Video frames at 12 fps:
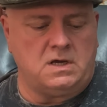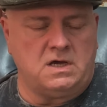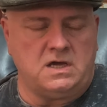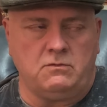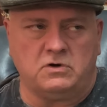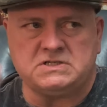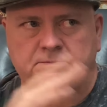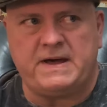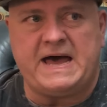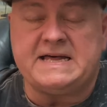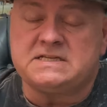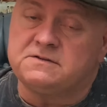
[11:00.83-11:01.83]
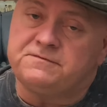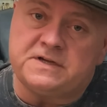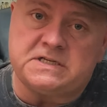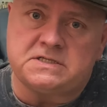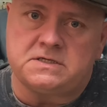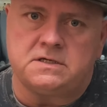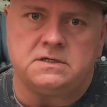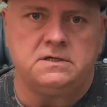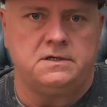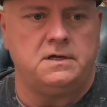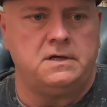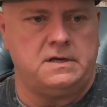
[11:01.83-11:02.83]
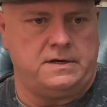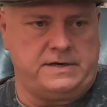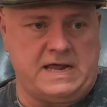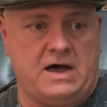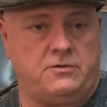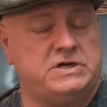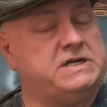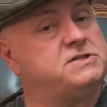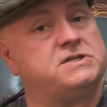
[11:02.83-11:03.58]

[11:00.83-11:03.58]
He was a pacifist. Now he's